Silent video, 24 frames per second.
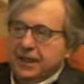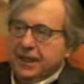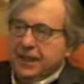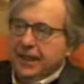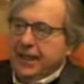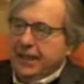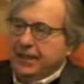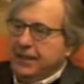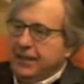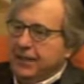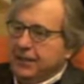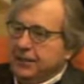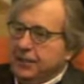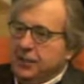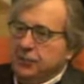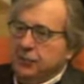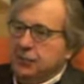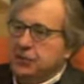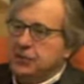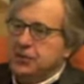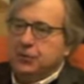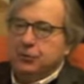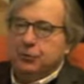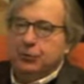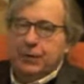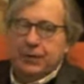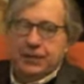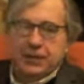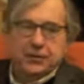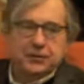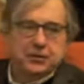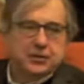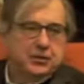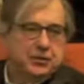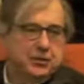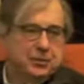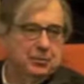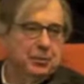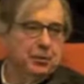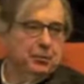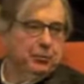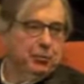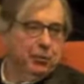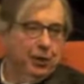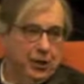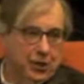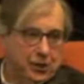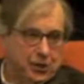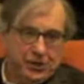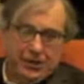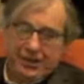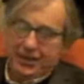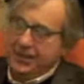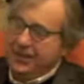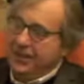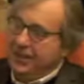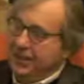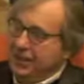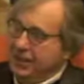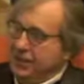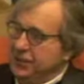and there was a criticism of Washington.